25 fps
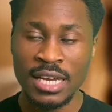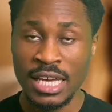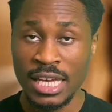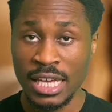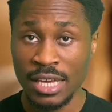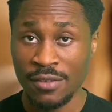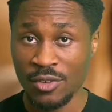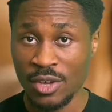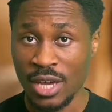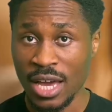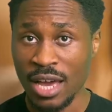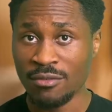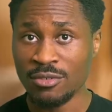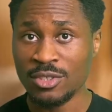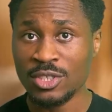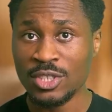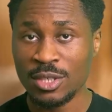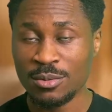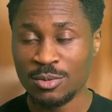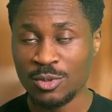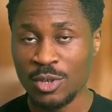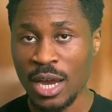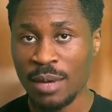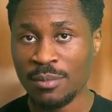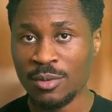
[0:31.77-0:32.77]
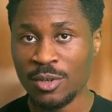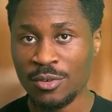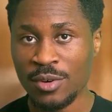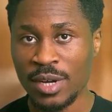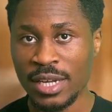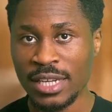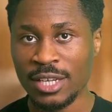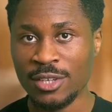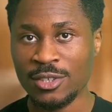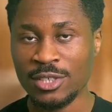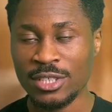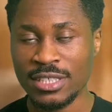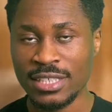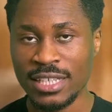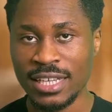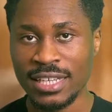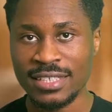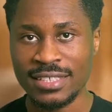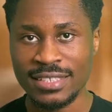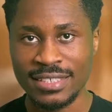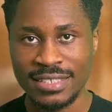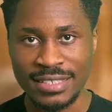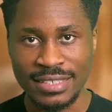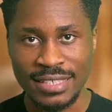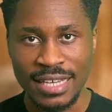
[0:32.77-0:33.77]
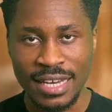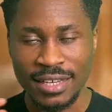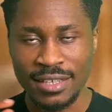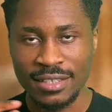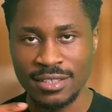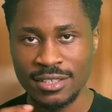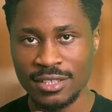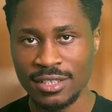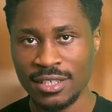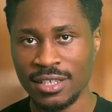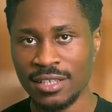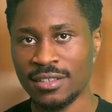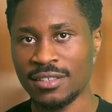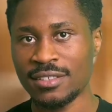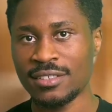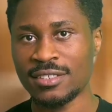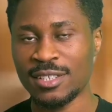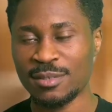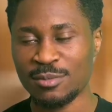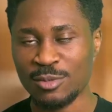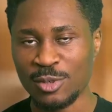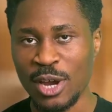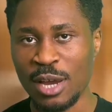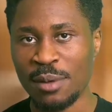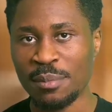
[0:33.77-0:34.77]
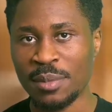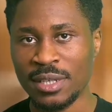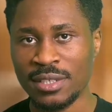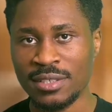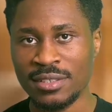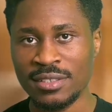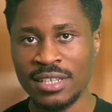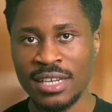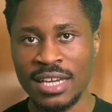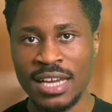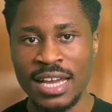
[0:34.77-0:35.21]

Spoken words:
If you haven't subscribed already, it only takes a second to hit the subscribe button.